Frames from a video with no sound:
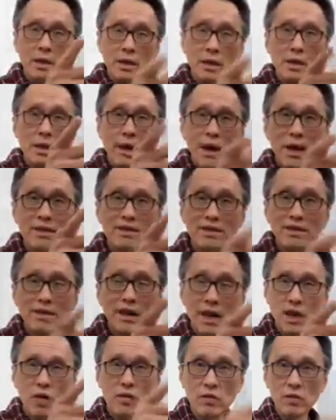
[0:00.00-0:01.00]
Tan
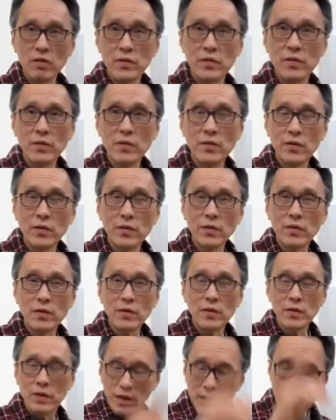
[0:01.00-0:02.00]
Sao
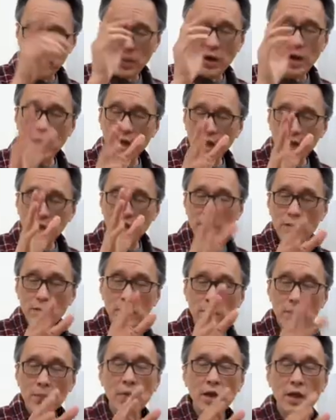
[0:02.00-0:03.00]
per
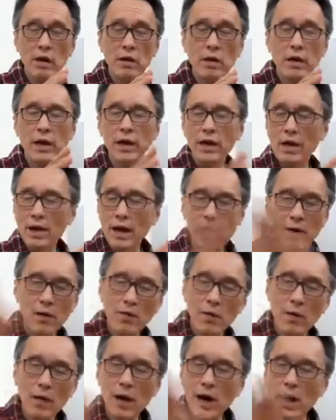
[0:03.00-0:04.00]
1850. Okay,
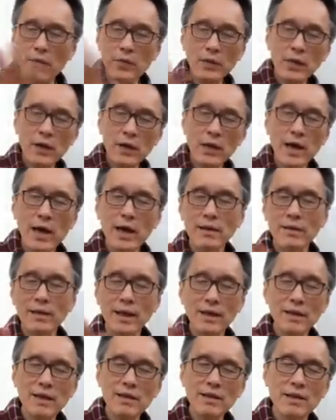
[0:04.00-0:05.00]
for after that
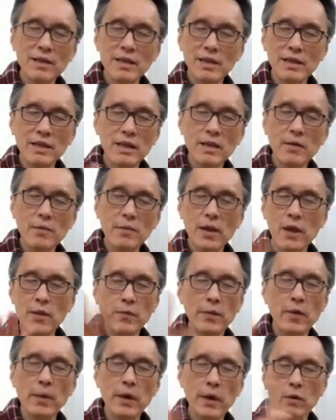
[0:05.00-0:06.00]
1960
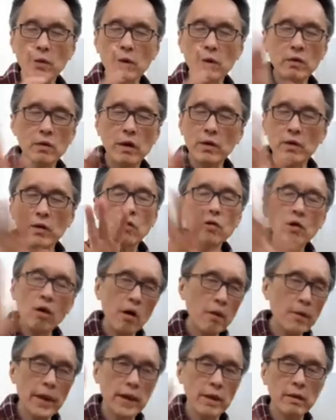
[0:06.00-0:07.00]
platform, I want no
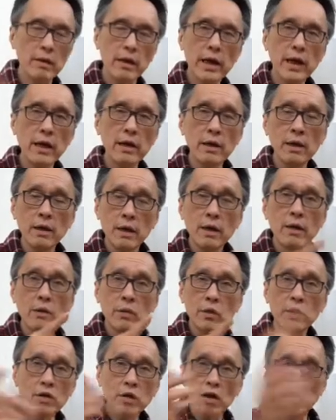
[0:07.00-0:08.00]
comment. Okay,
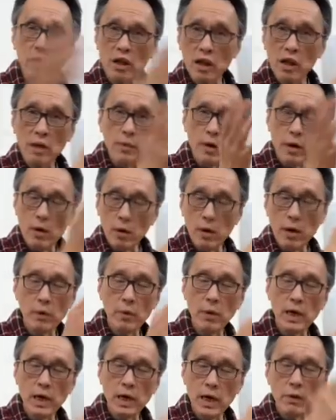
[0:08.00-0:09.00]
we're talking about
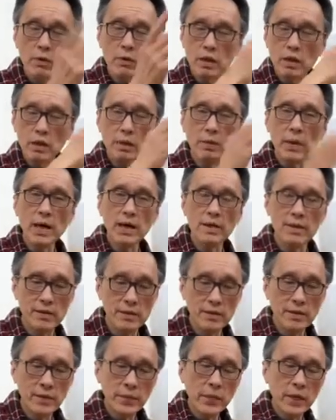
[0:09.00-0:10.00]
whatever in the past.
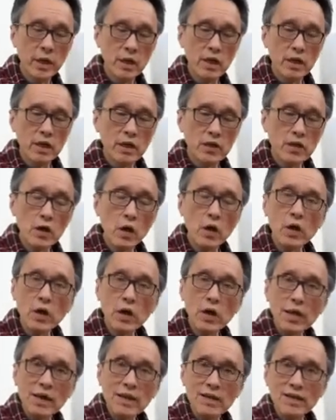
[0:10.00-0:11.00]

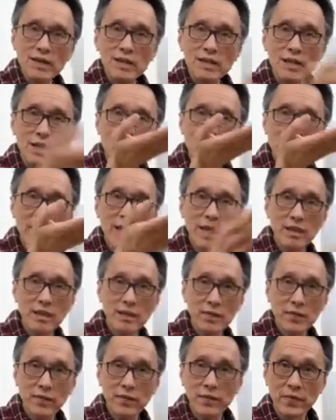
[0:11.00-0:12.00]
So it is this Hian.
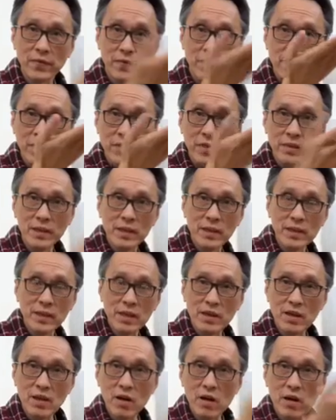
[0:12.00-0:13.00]
This is
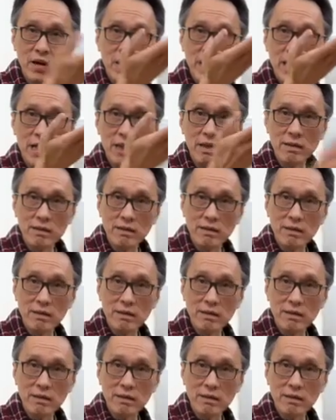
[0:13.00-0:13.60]
called Hian.